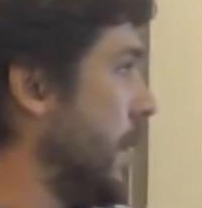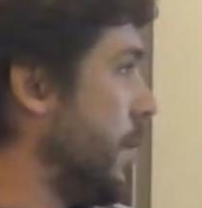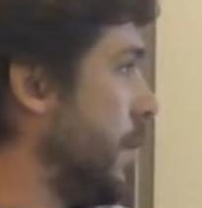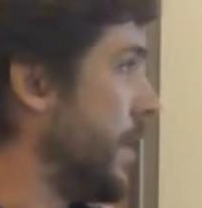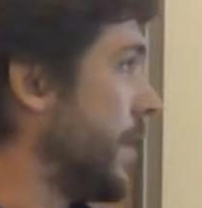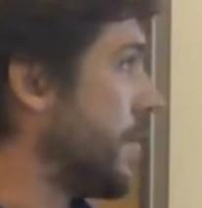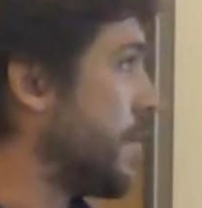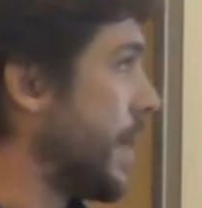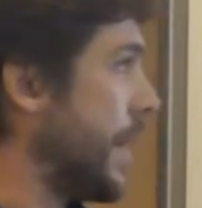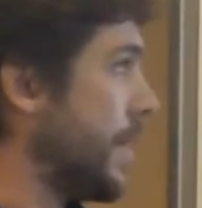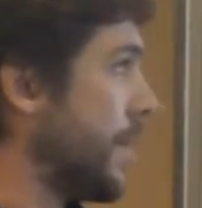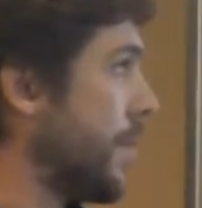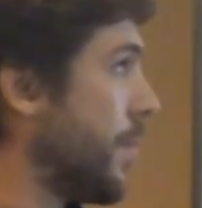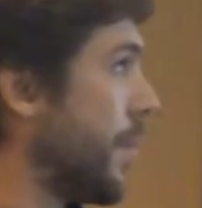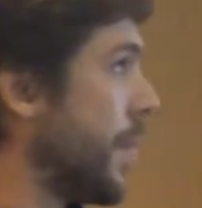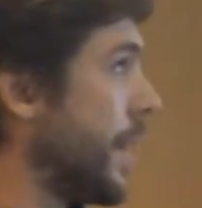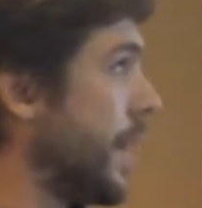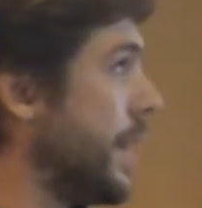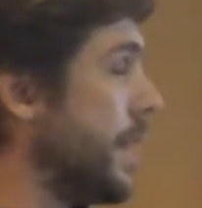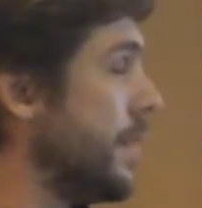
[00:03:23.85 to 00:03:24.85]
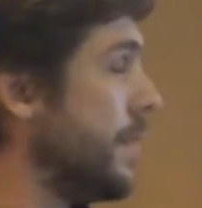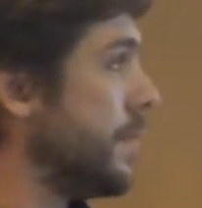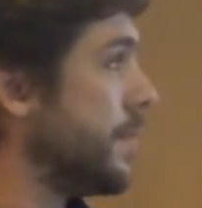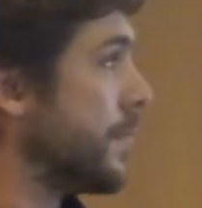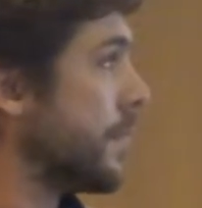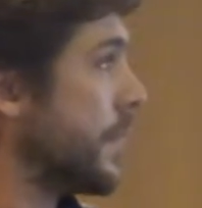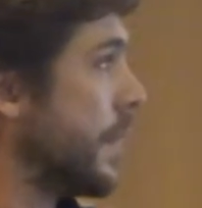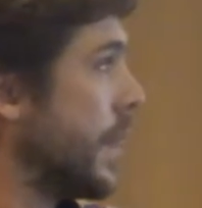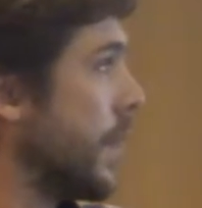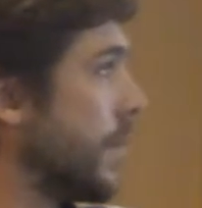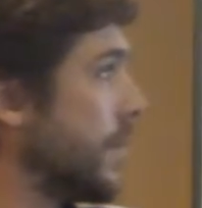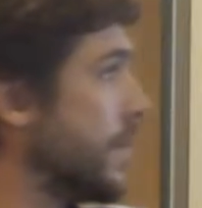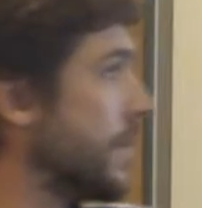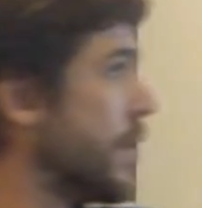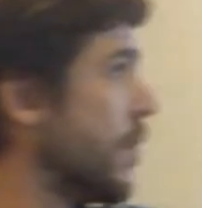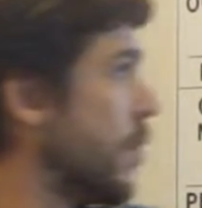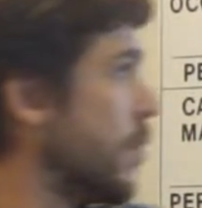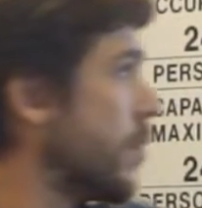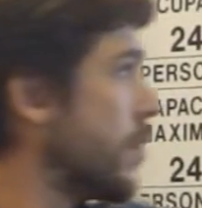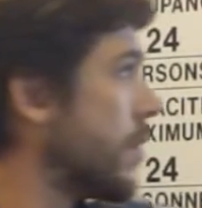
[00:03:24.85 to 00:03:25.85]
With a trainer plane. They
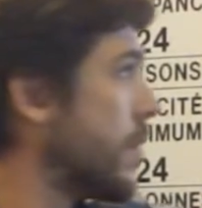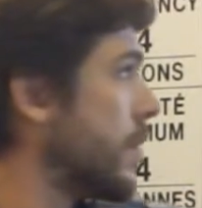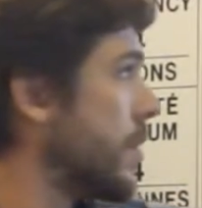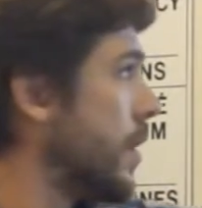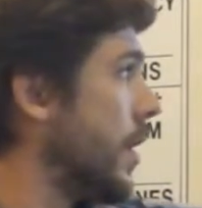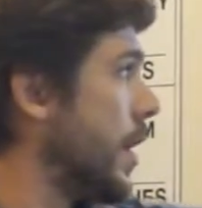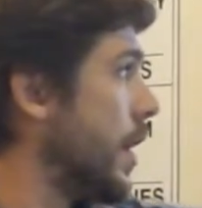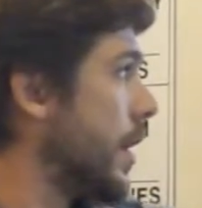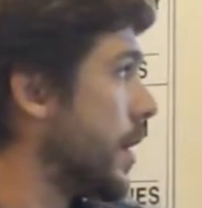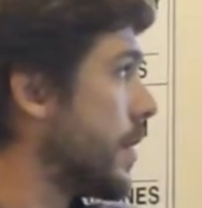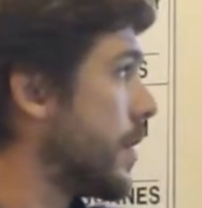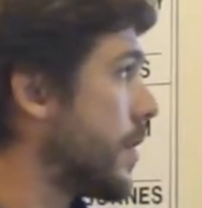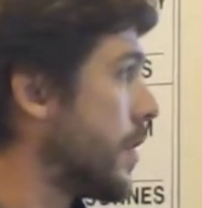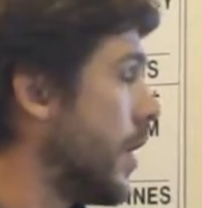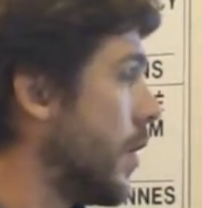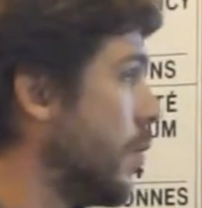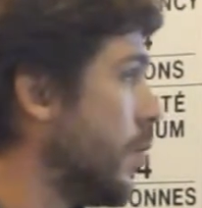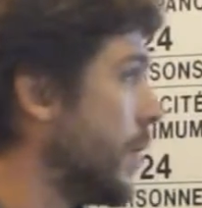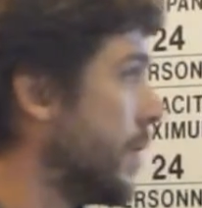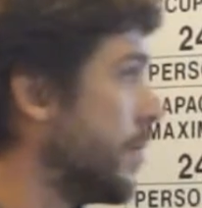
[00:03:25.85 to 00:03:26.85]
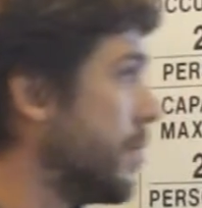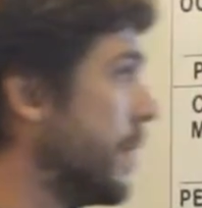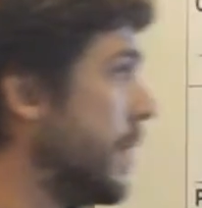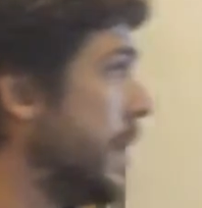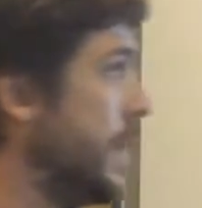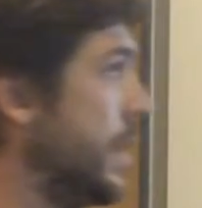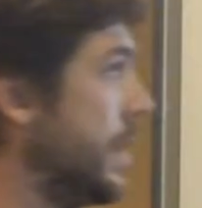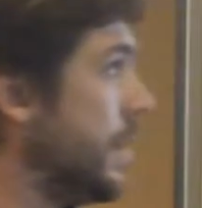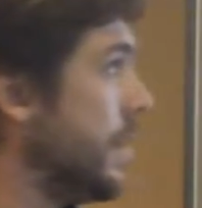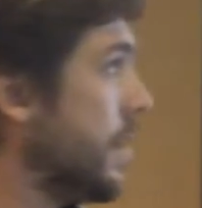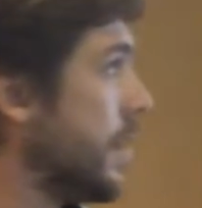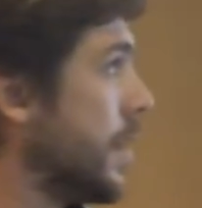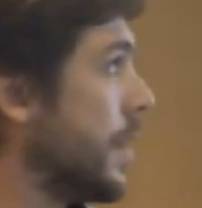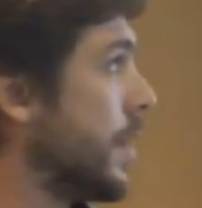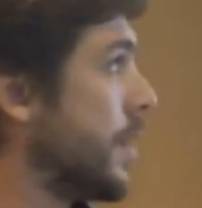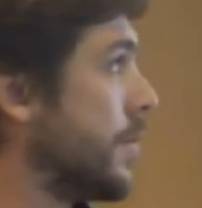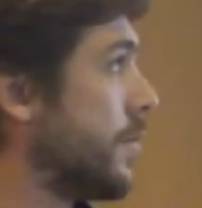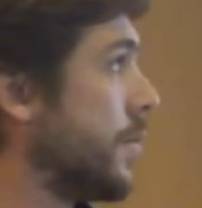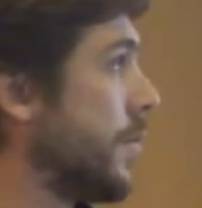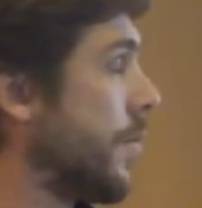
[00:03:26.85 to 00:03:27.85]
also come with me
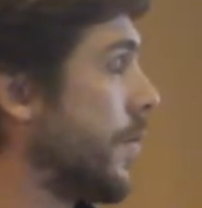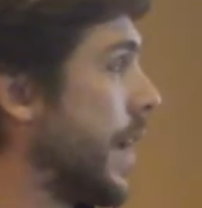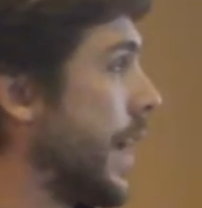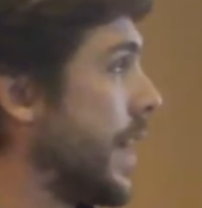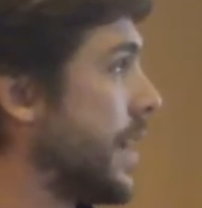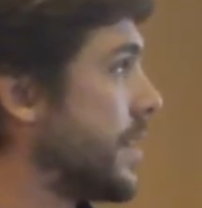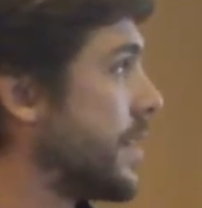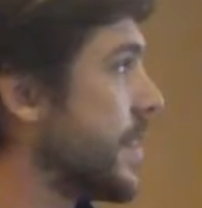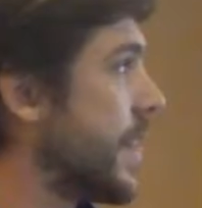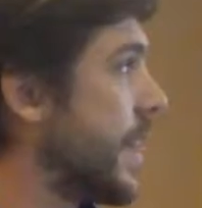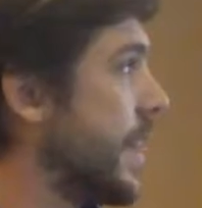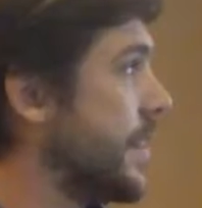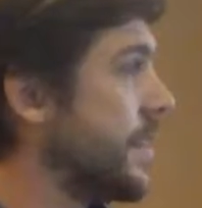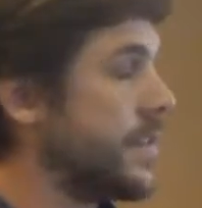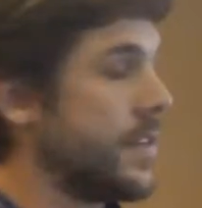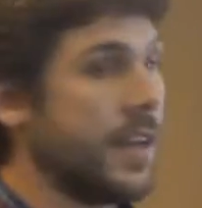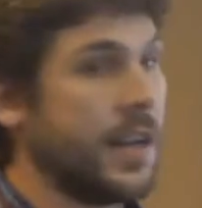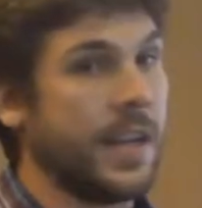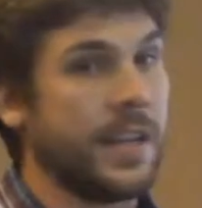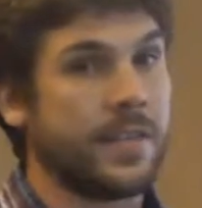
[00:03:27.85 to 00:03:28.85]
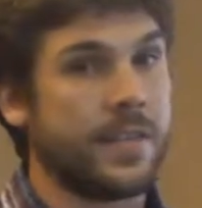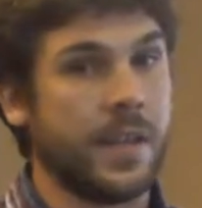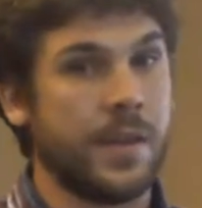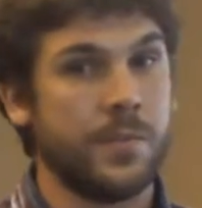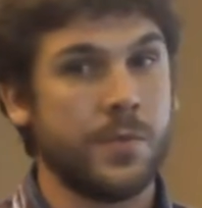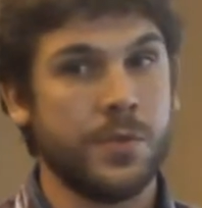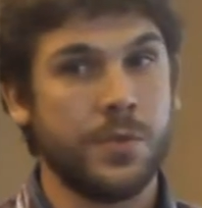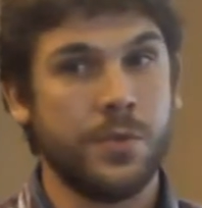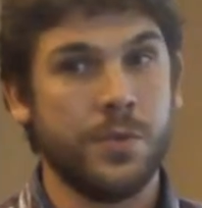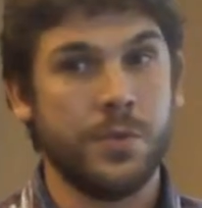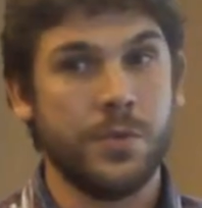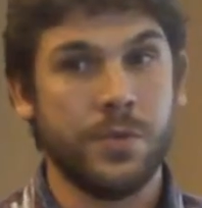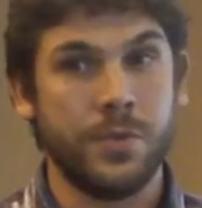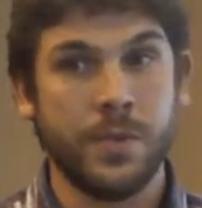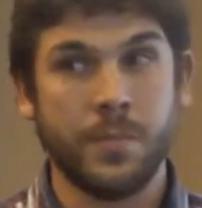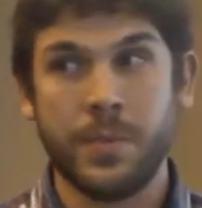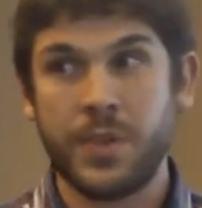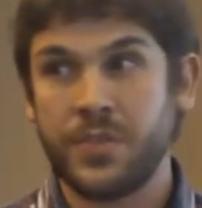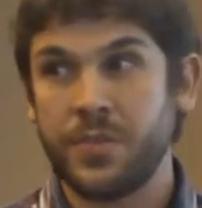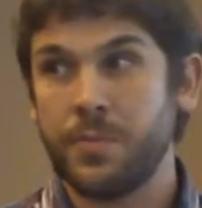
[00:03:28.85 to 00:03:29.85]
to the flying sites. I let them do
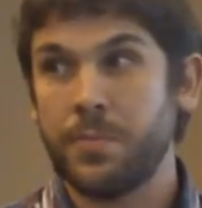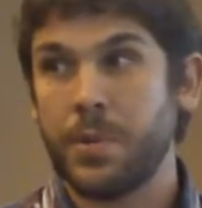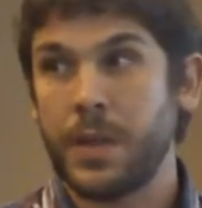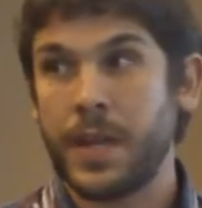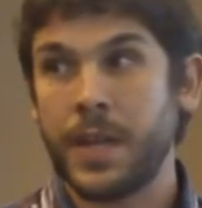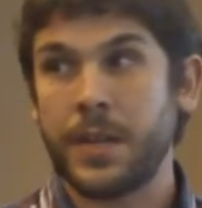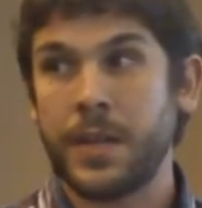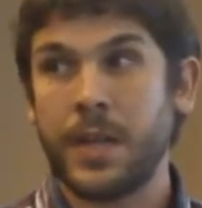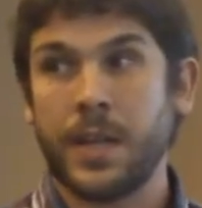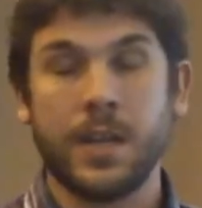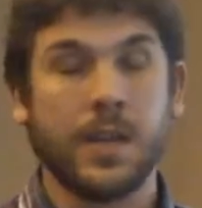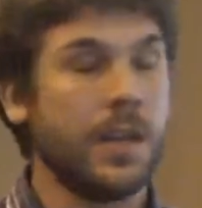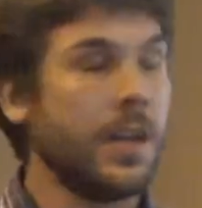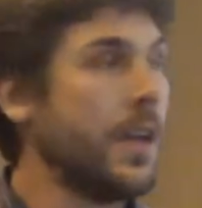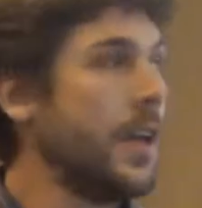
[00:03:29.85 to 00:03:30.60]
the mission planning.